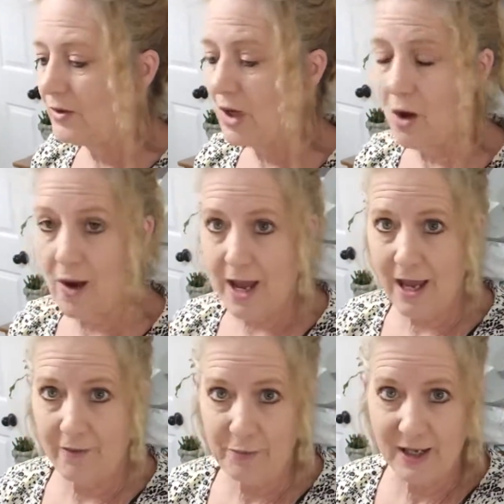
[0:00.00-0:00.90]
So I
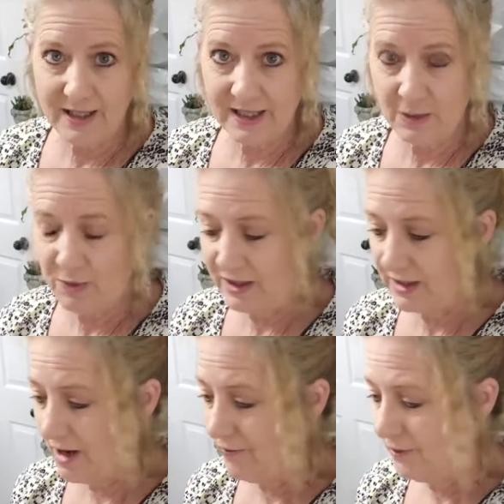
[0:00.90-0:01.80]
have places
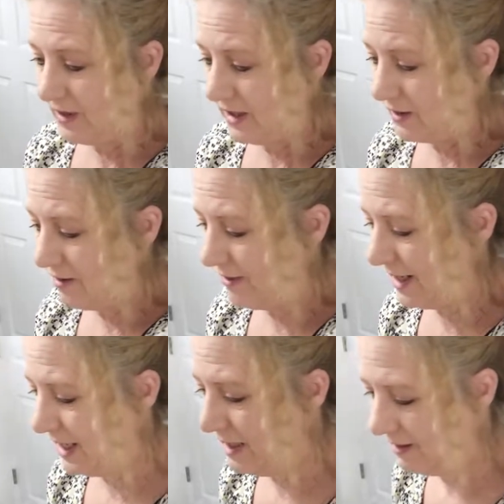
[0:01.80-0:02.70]
picked out for these
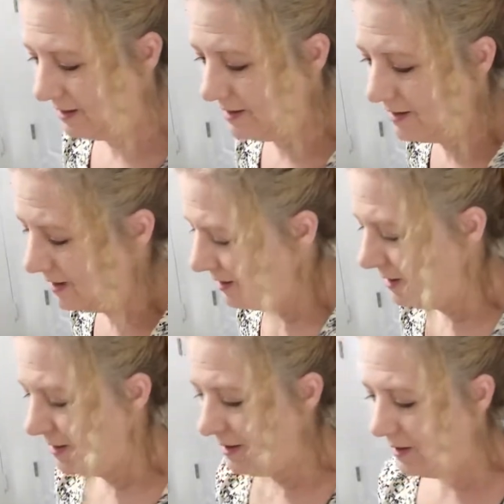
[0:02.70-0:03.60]
already.
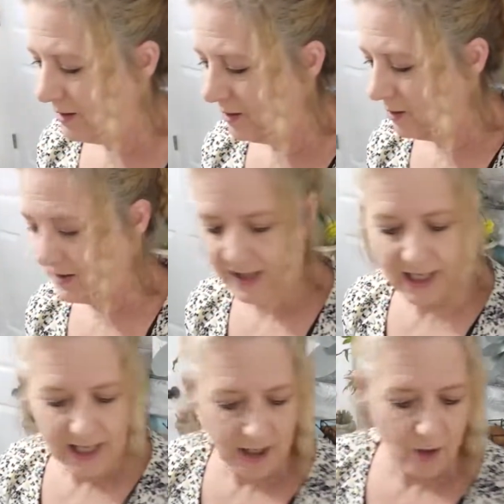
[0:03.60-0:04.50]
they
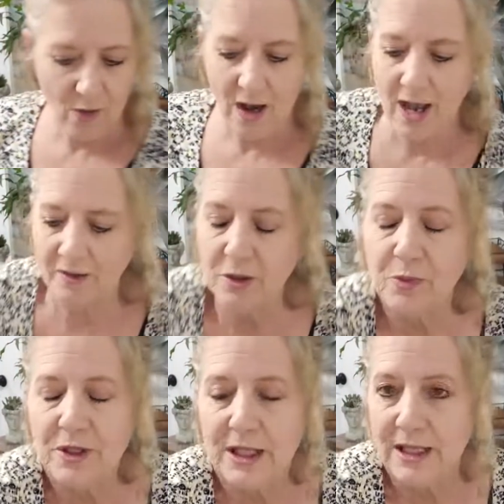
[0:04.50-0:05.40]
can't go. I'll have to
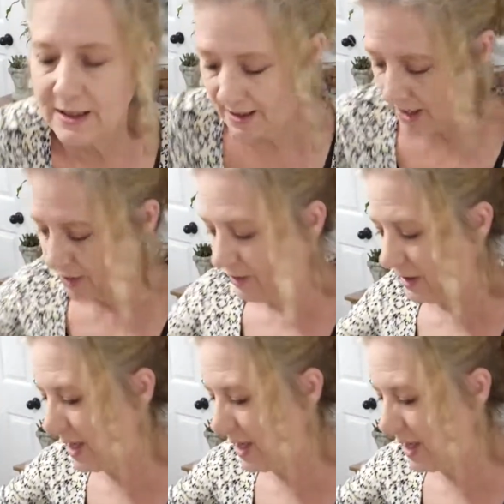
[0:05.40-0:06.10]
put these under the